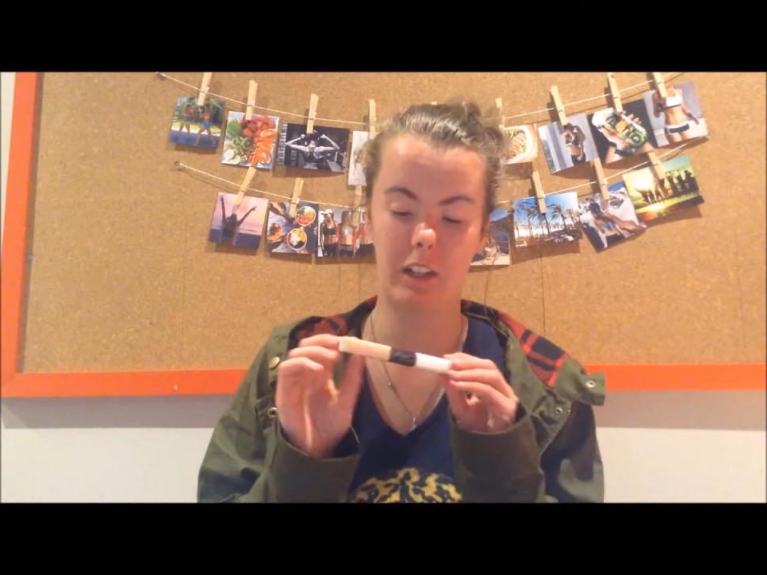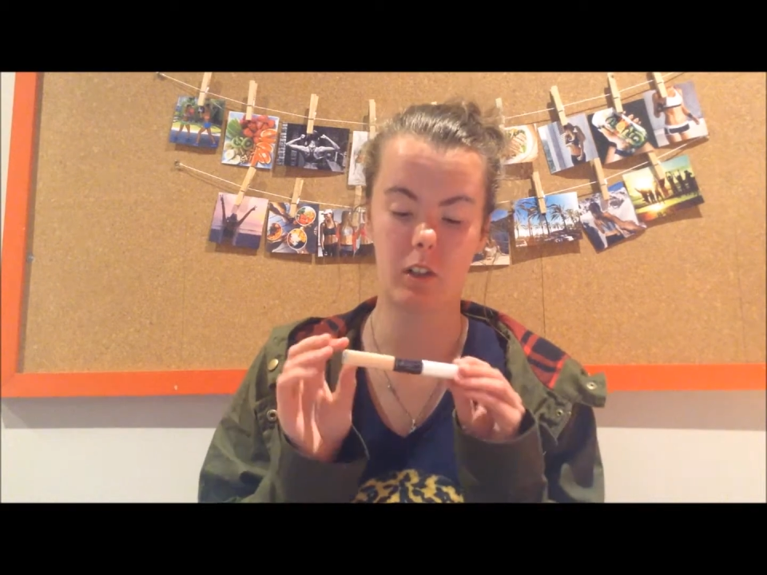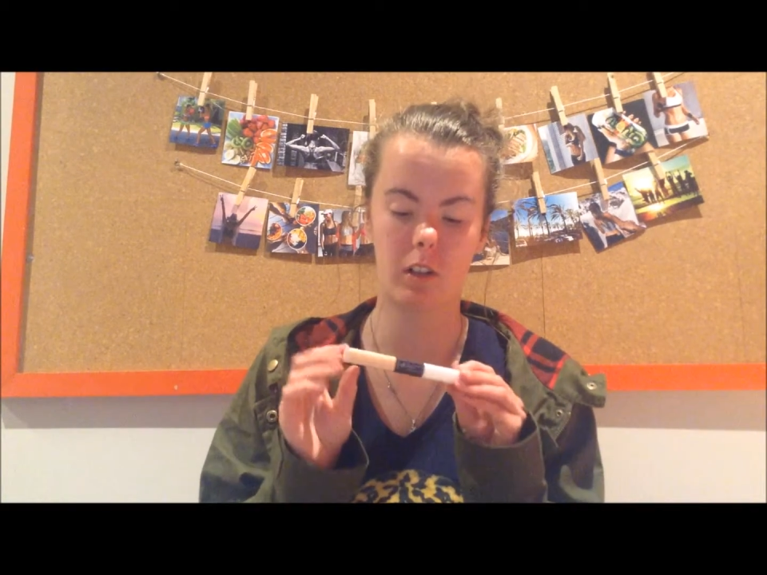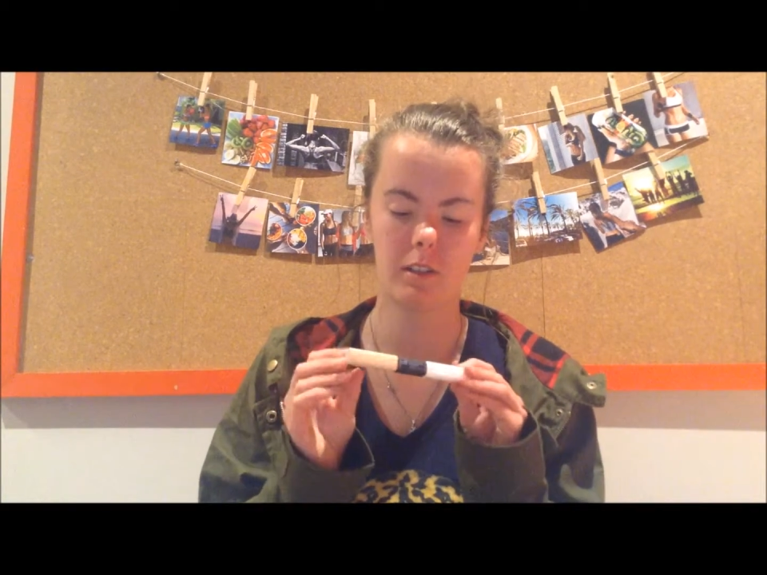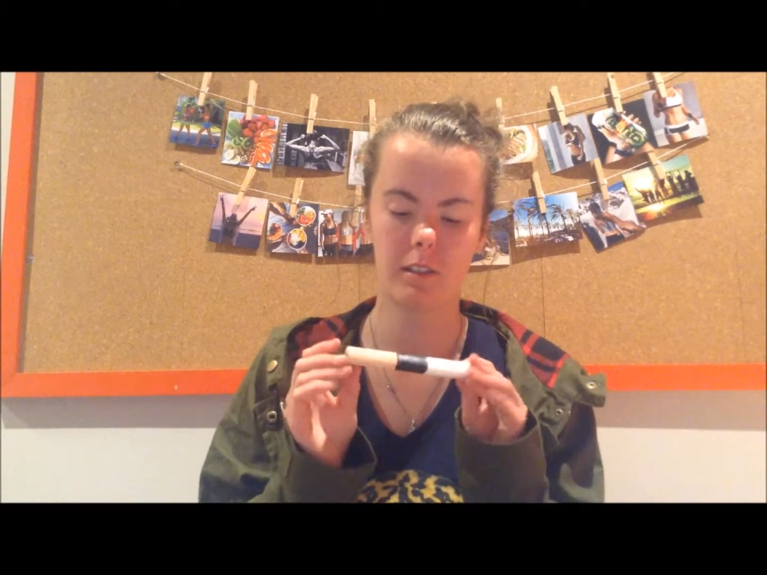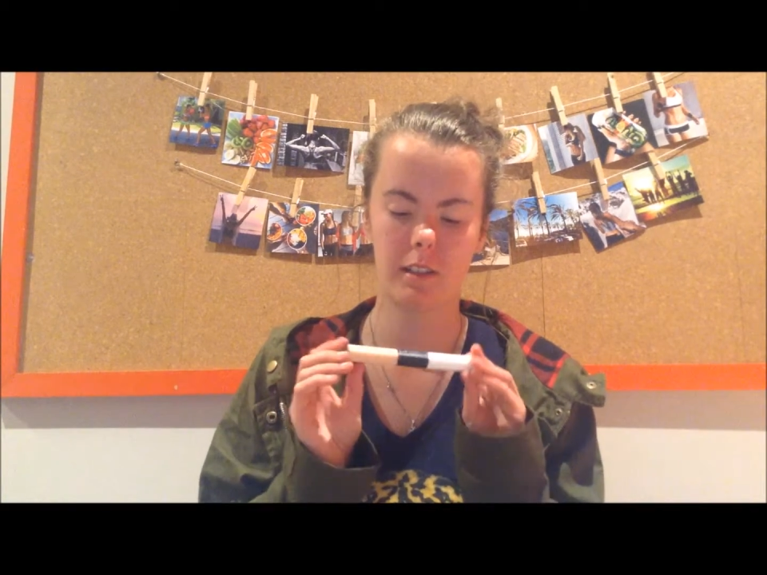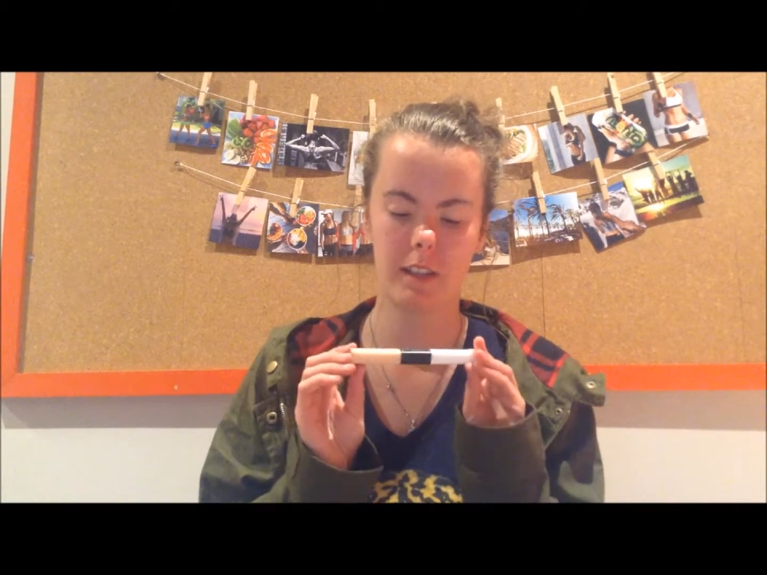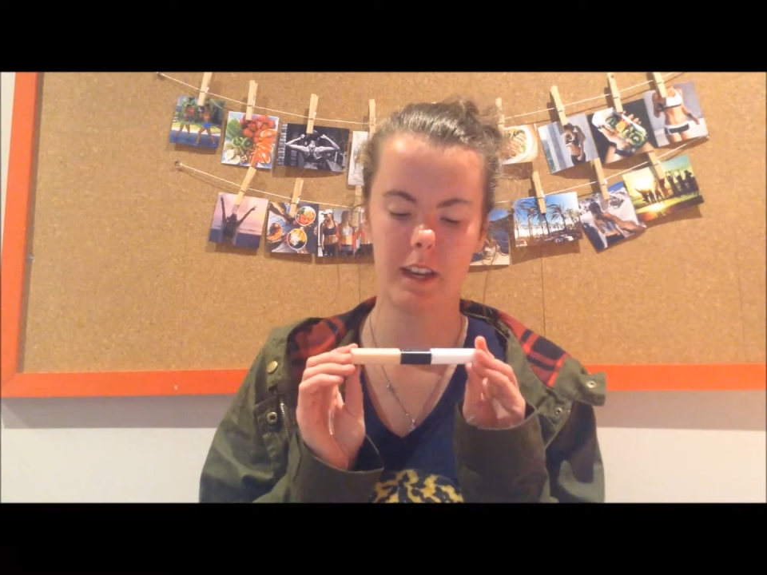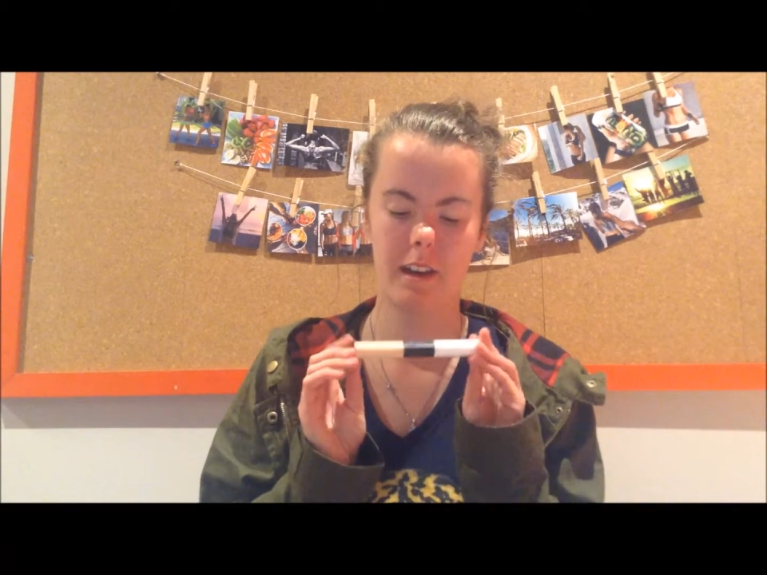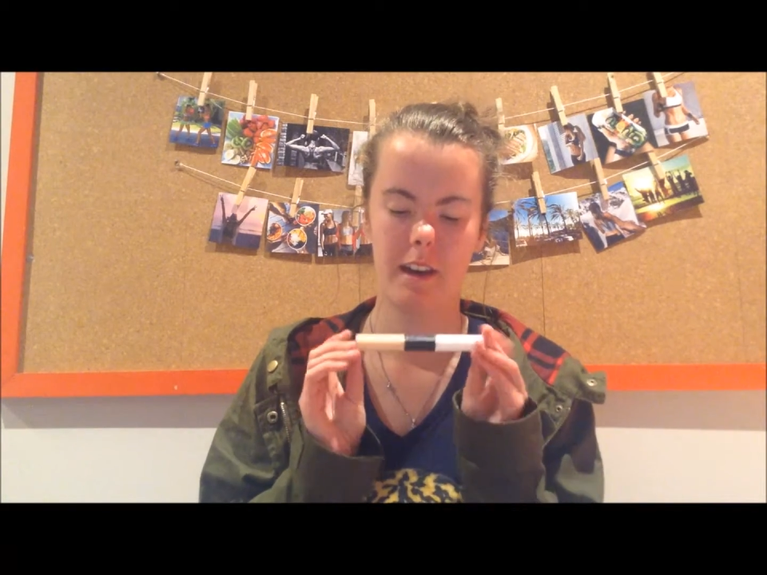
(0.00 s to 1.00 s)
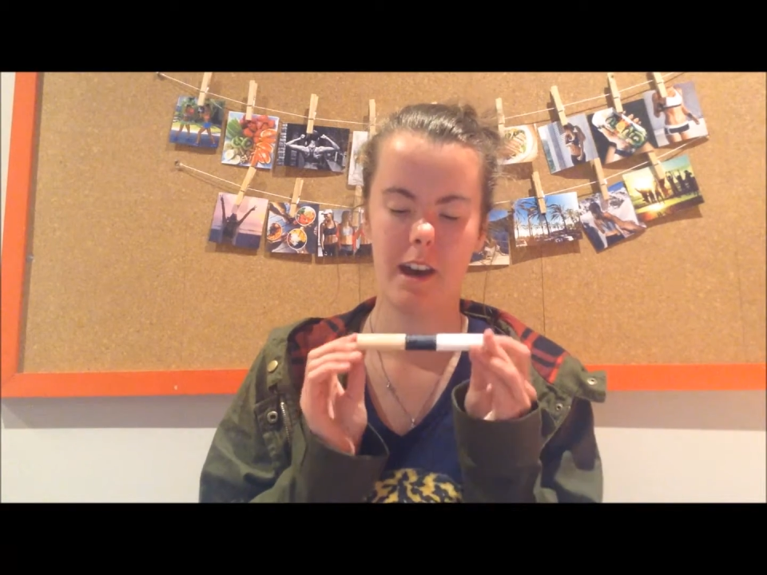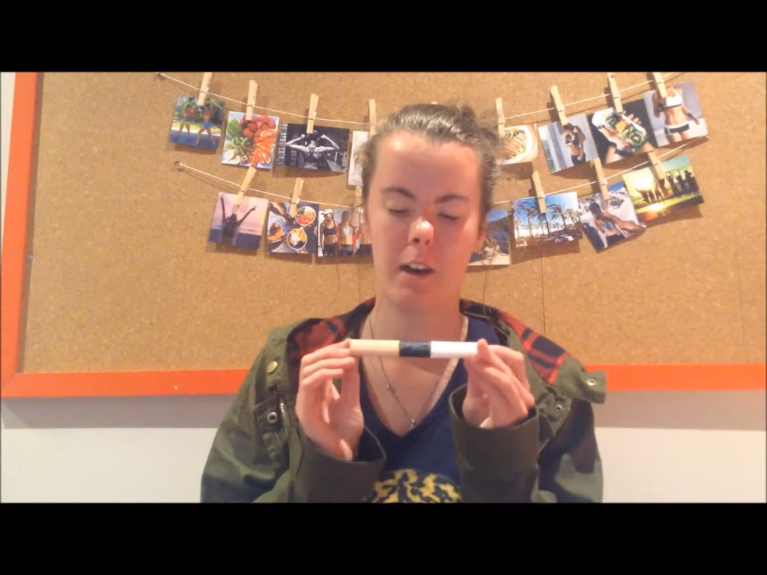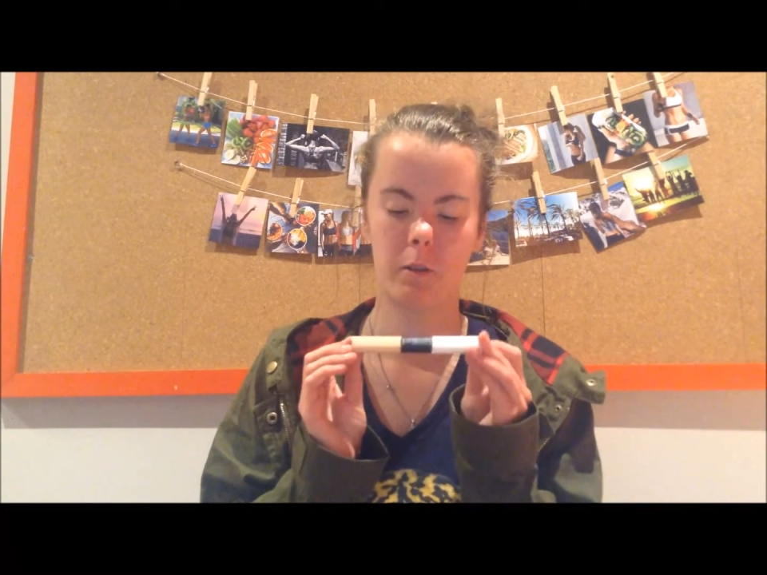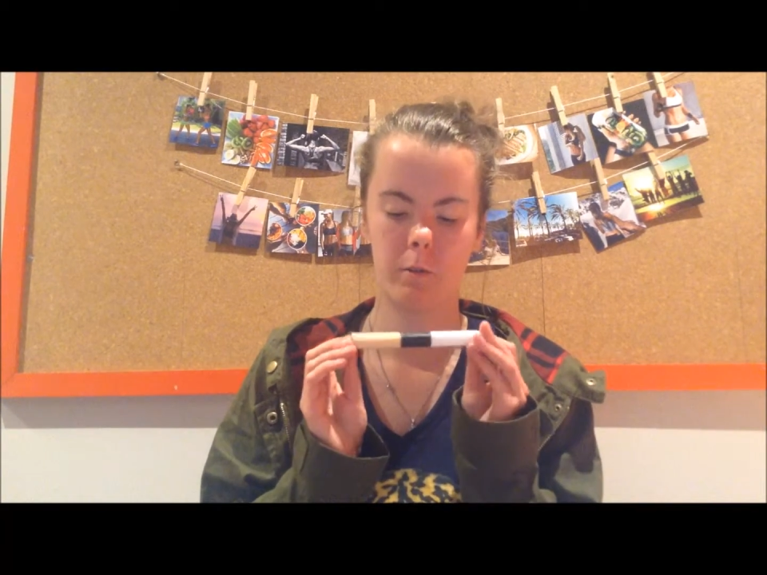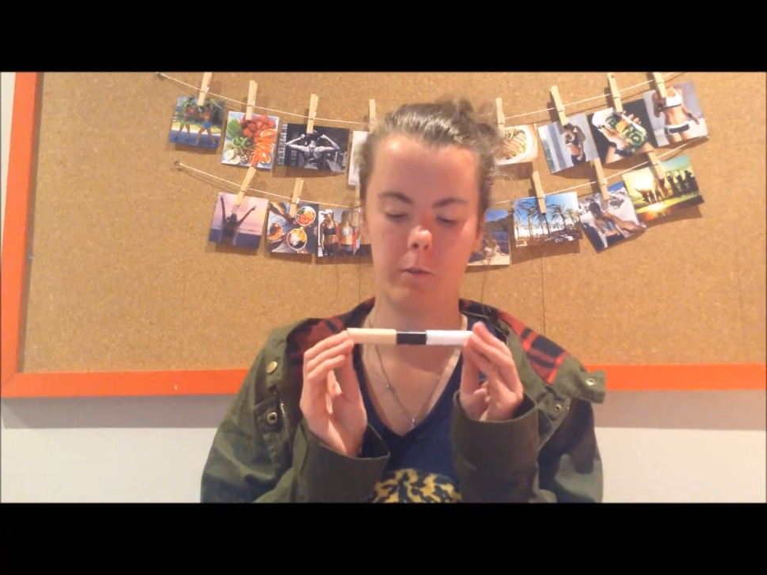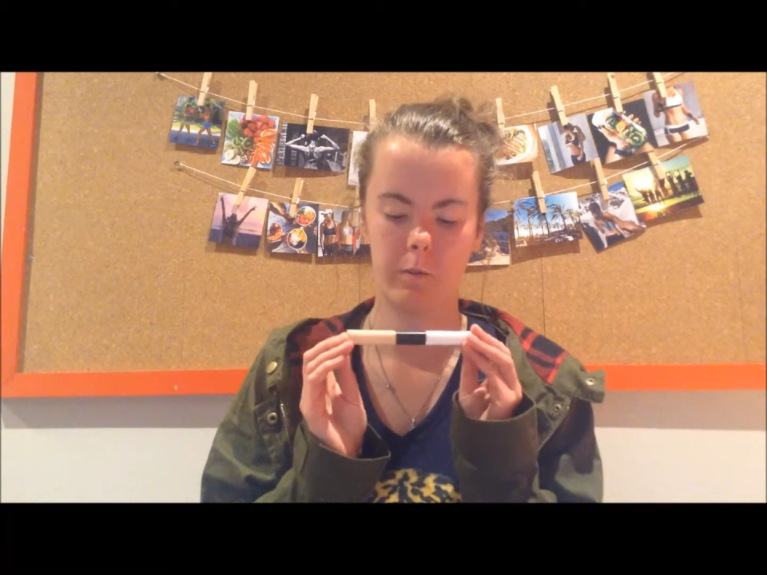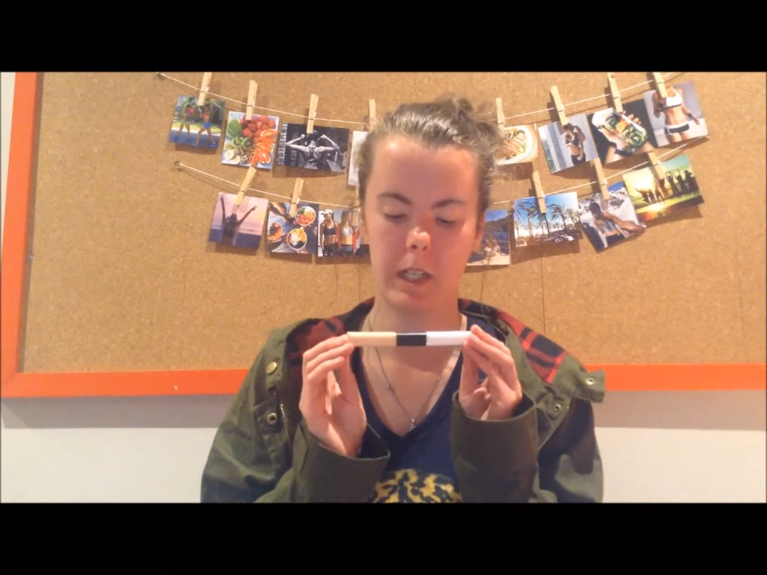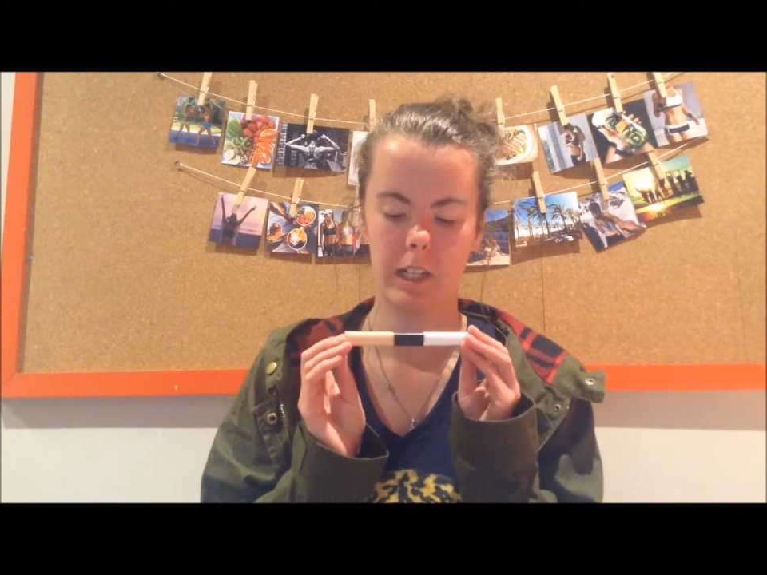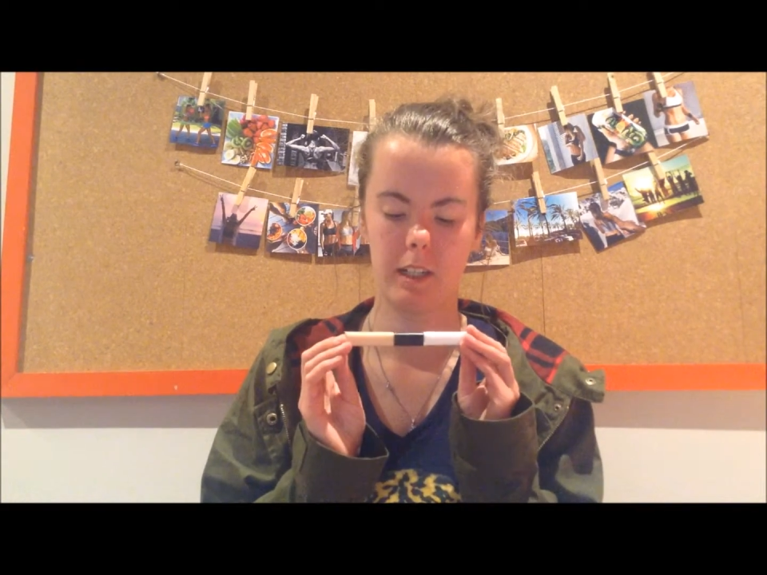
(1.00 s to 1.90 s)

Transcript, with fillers: got the e l f